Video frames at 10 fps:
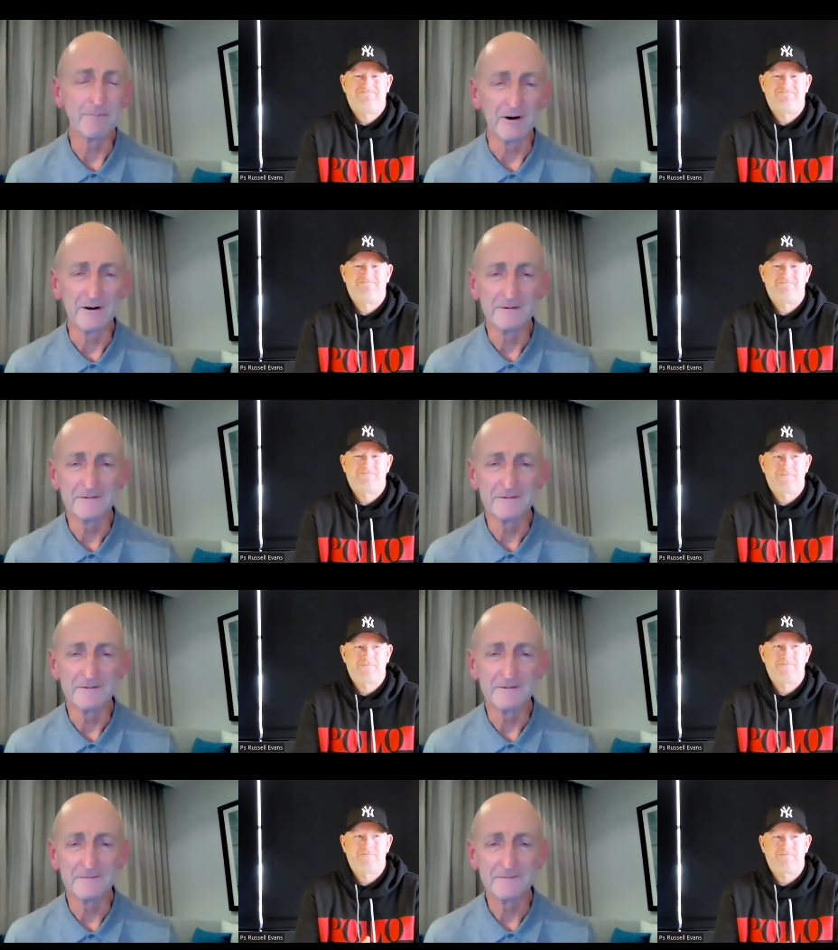Speaker 1: by
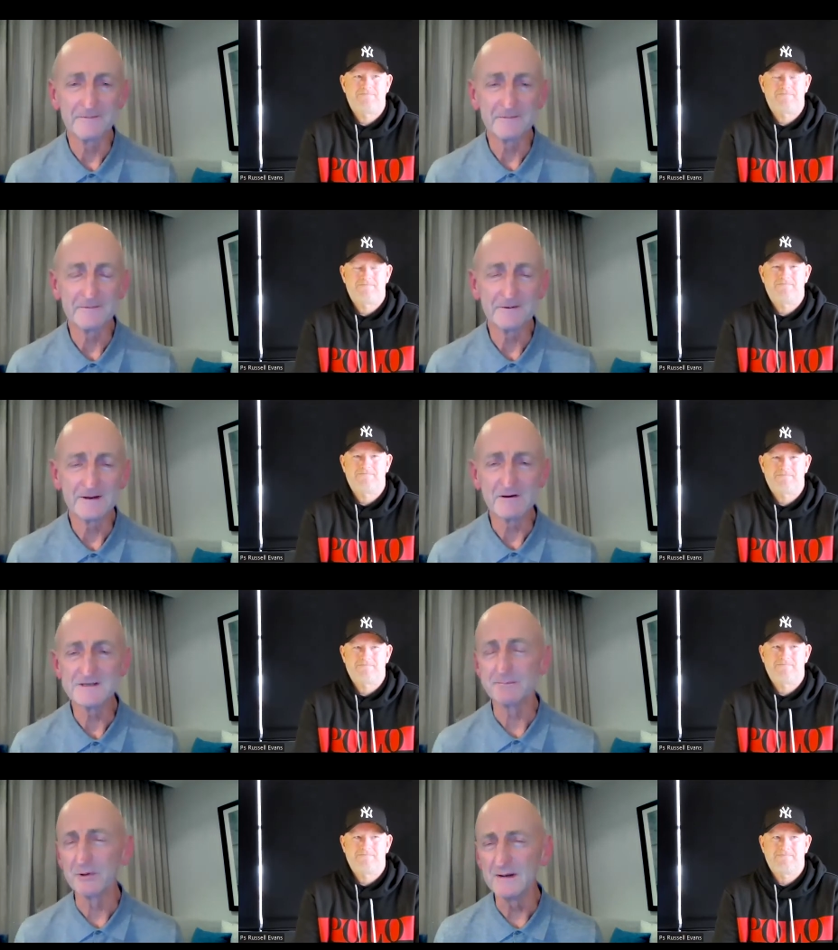you giving
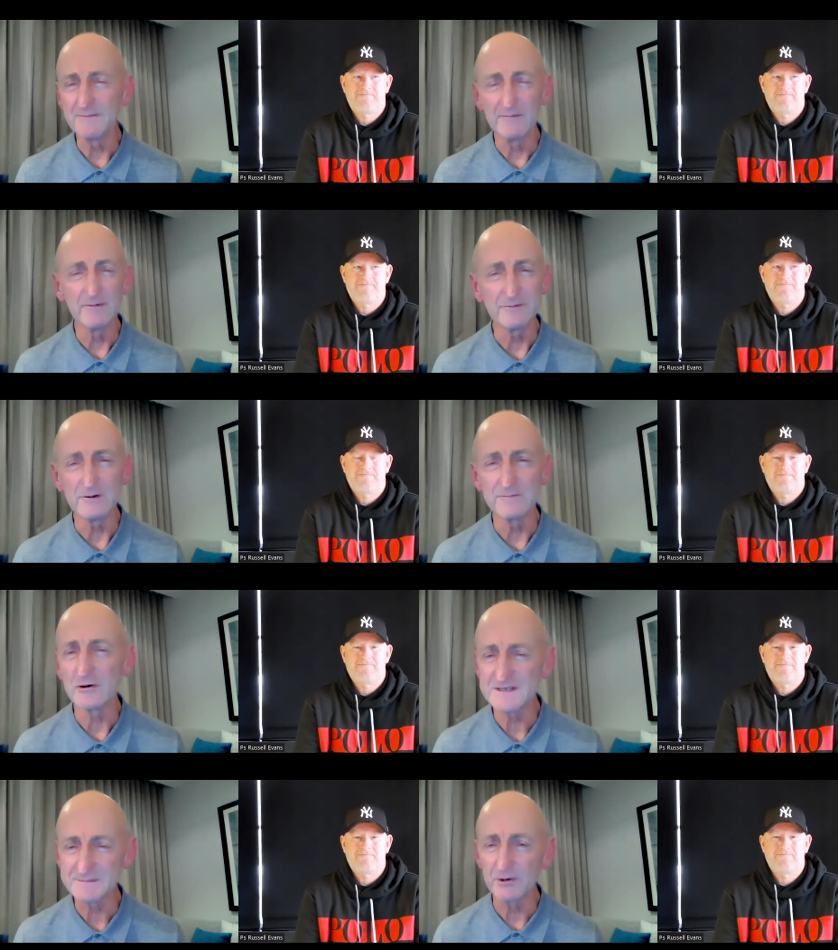us a brief overview of
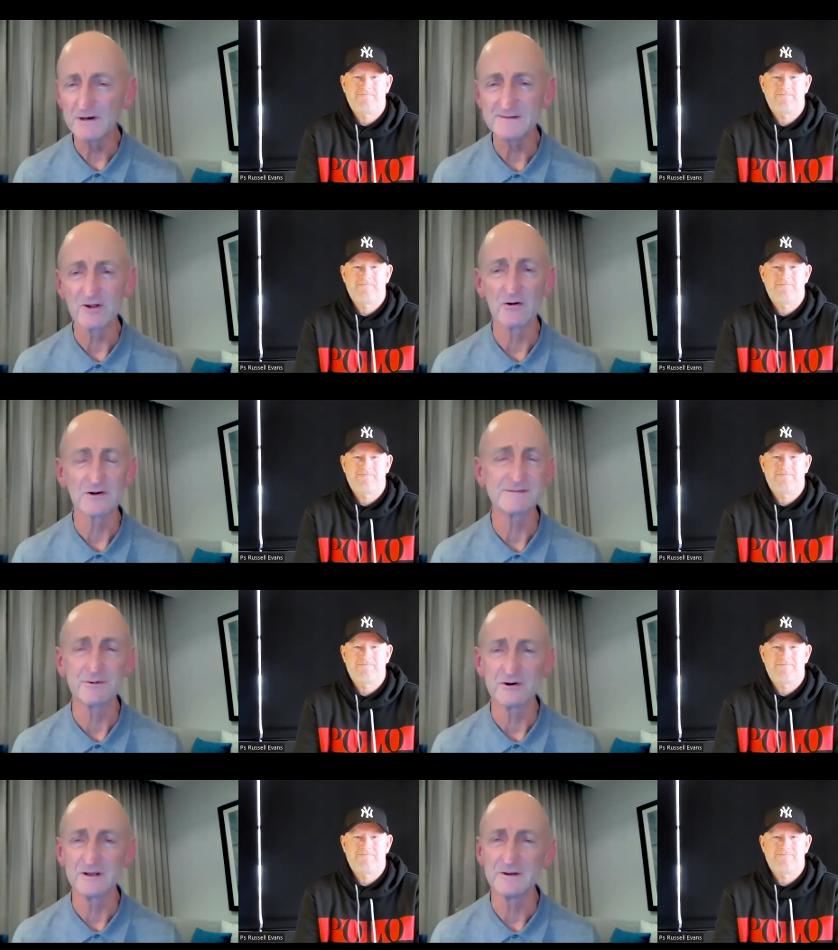your experience of the Holy
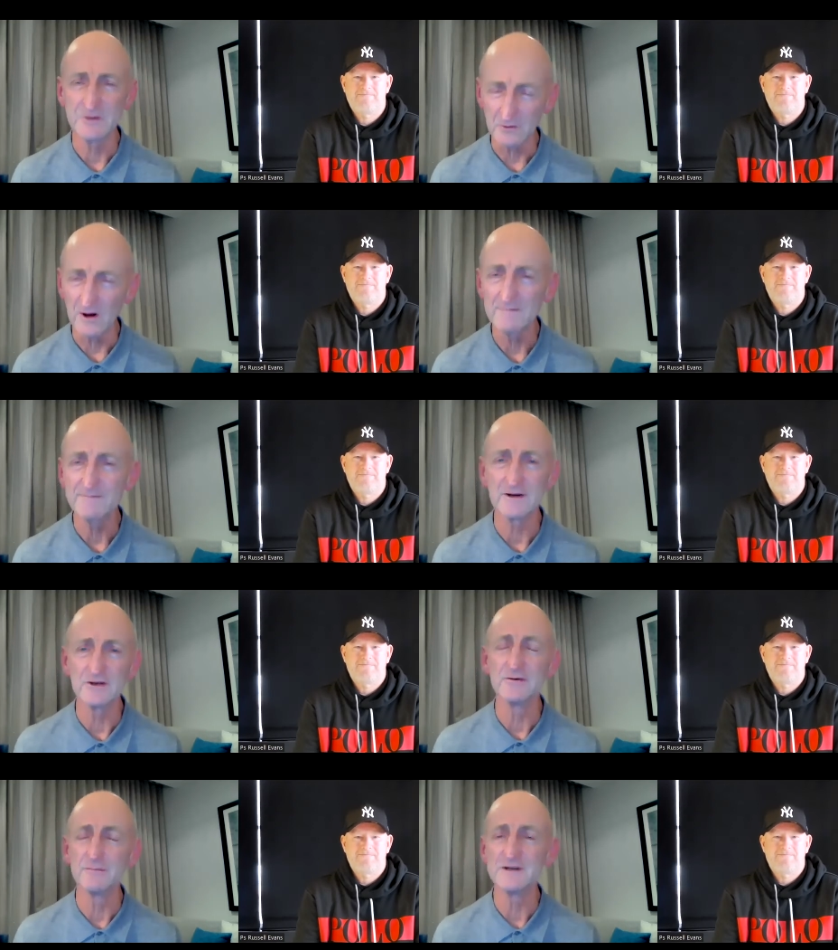Spirit in your life and
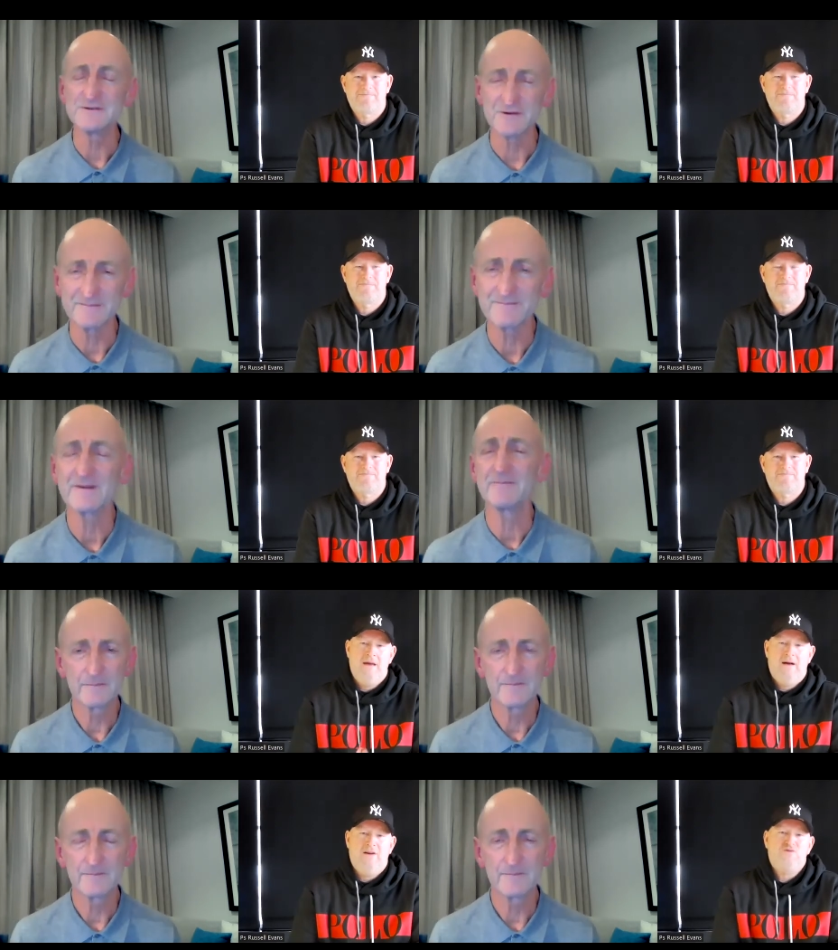in your ministry.
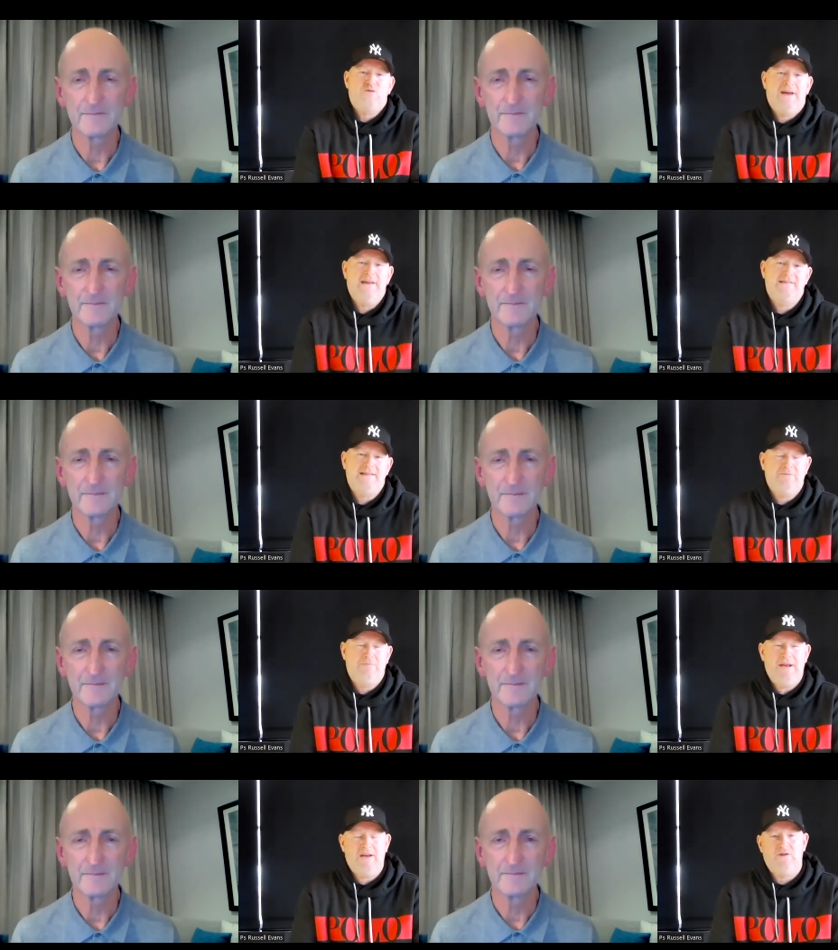
Speaker 2: I was raised in
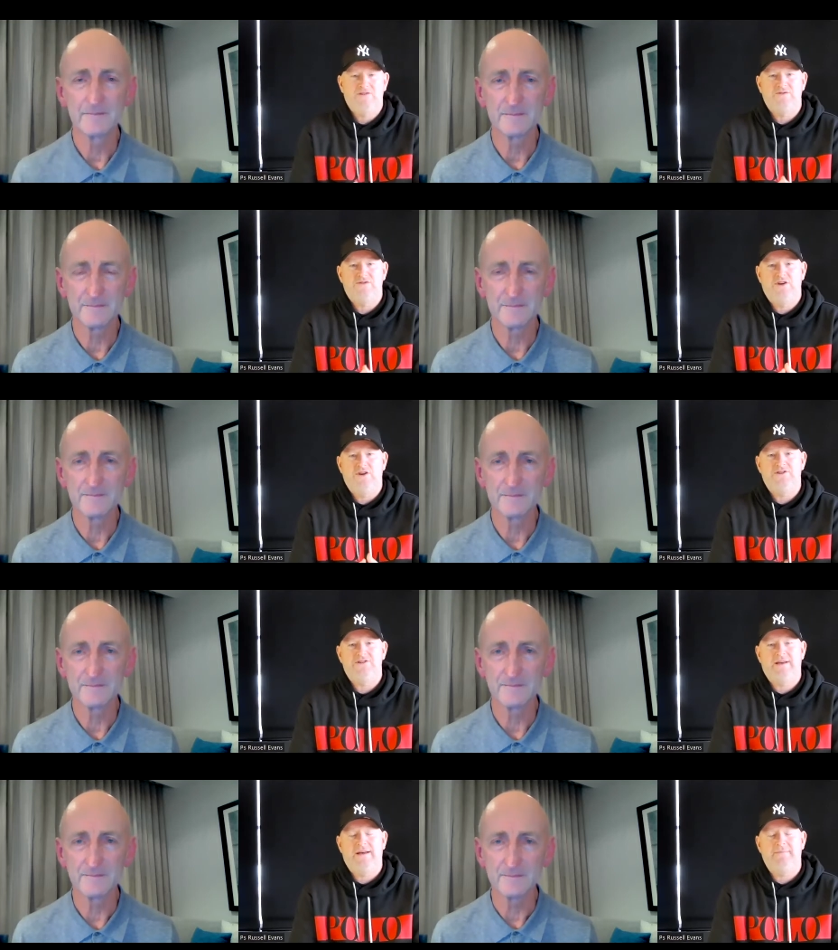the Pentecostal
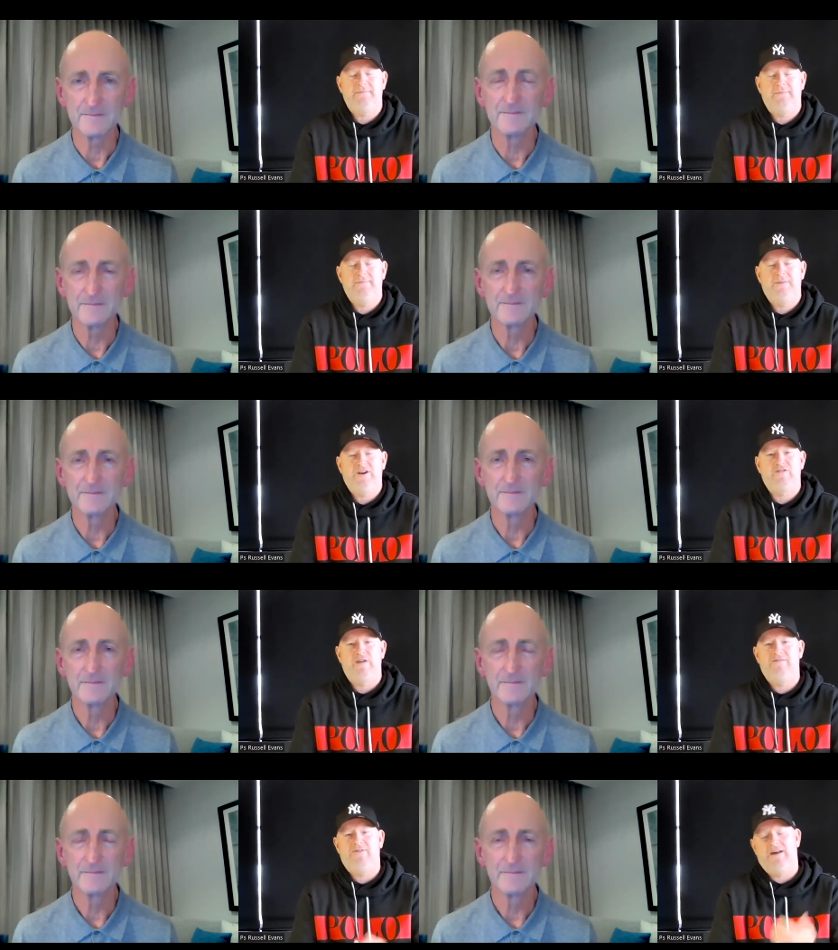church. Um, my
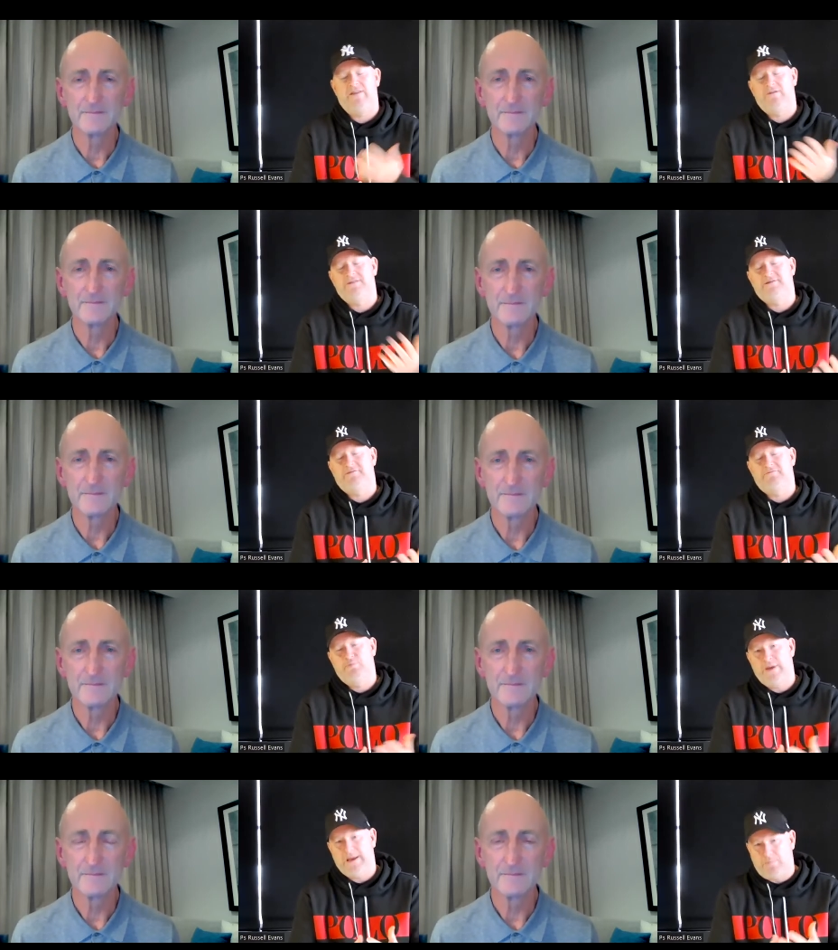grandfather was a
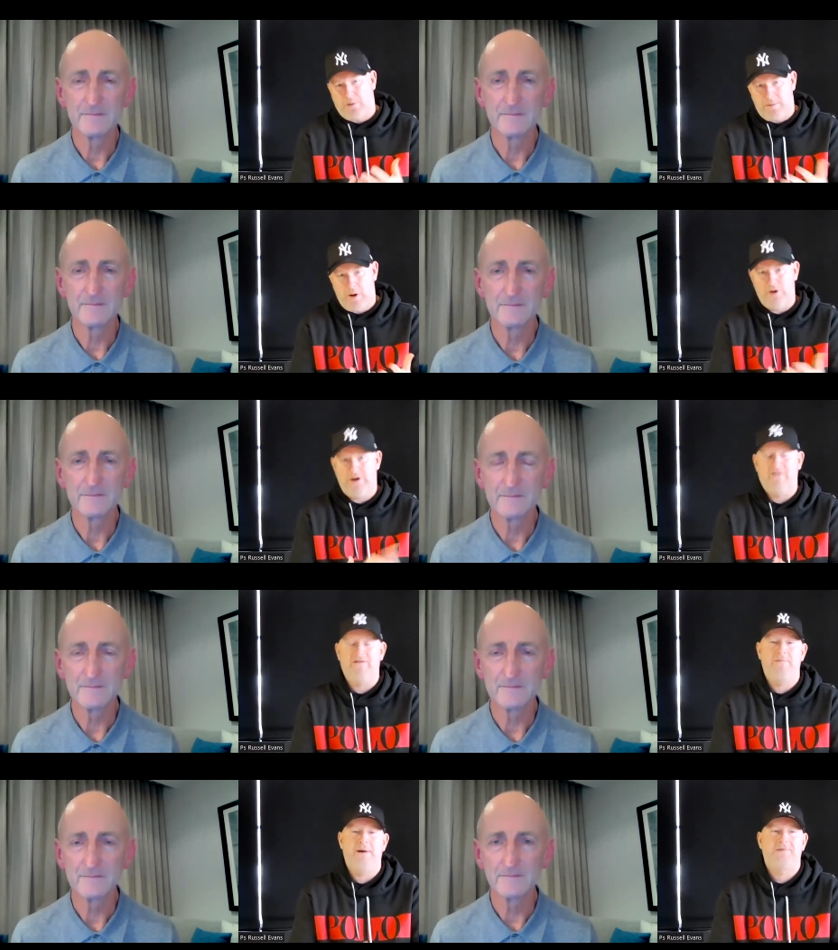big proponent of
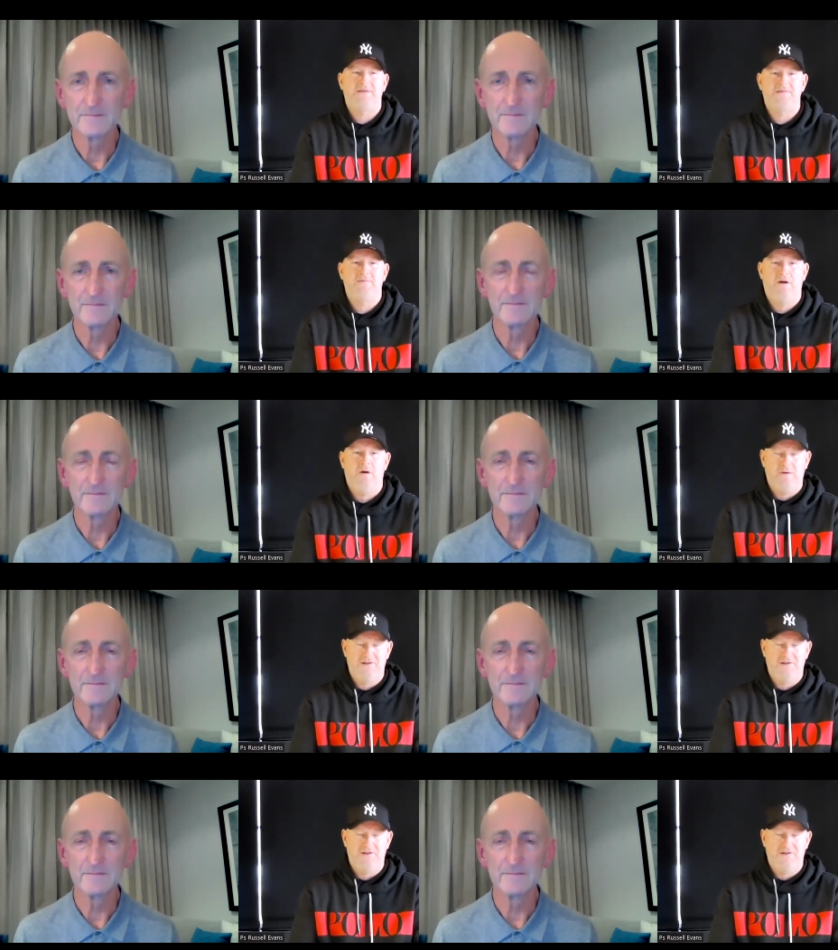the baptism of the Holy